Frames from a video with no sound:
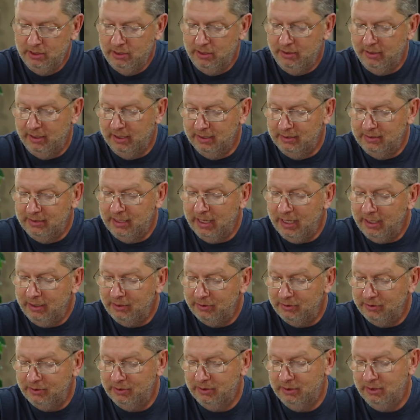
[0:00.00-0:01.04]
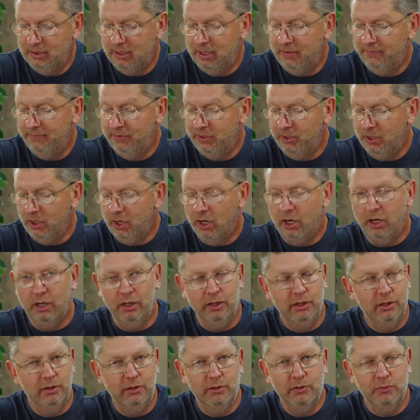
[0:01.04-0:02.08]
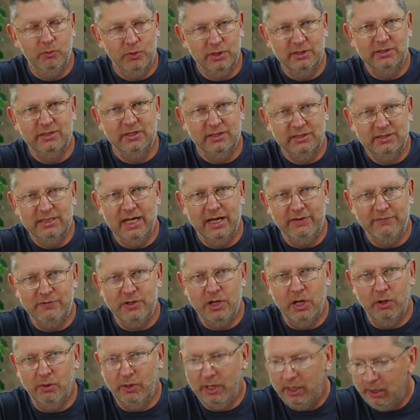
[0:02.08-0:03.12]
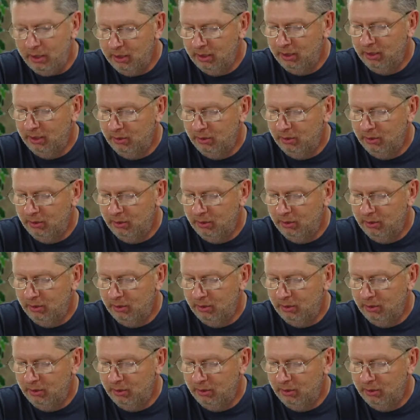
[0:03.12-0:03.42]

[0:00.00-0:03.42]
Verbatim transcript: The intent of the ark was to save Noah.